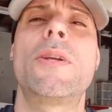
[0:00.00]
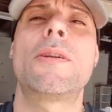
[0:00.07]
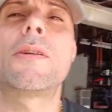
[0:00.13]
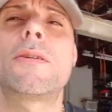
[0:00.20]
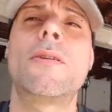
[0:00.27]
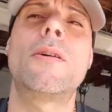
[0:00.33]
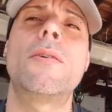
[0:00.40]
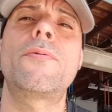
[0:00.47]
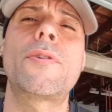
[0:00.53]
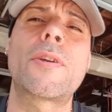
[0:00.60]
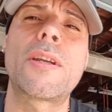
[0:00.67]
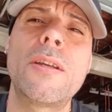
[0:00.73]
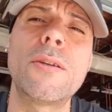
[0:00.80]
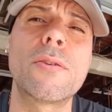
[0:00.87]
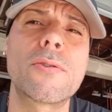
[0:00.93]
If you really
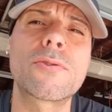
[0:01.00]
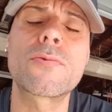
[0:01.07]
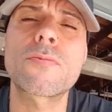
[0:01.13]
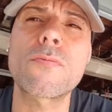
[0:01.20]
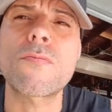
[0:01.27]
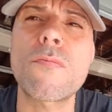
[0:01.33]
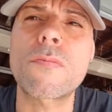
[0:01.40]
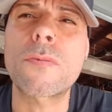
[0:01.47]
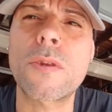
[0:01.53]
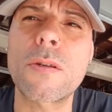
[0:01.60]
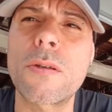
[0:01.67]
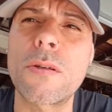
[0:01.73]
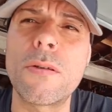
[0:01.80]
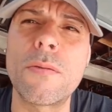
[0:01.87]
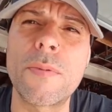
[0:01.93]
love your kids,
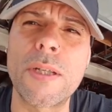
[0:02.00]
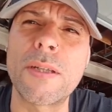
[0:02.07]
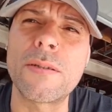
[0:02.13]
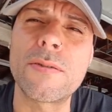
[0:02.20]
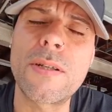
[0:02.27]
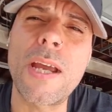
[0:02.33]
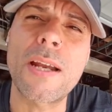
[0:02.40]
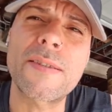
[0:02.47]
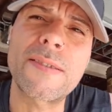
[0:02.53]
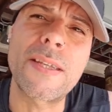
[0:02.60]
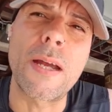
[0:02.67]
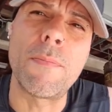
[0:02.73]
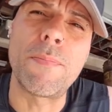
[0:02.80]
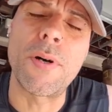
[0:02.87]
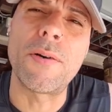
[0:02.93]
you
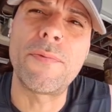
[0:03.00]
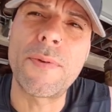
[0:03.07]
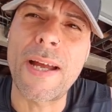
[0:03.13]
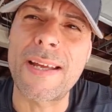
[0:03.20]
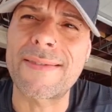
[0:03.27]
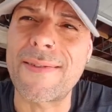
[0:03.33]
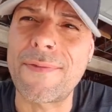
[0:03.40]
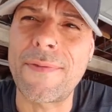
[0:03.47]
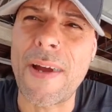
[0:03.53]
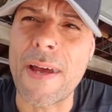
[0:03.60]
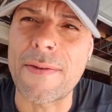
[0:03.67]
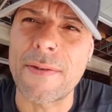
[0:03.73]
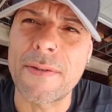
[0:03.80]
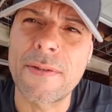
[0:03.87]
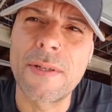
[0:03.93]
gotta step up as
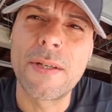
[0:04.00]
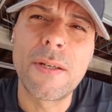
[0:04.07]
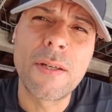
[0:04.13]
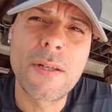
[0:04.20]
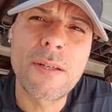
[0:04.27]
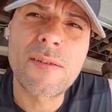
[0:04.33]
a father.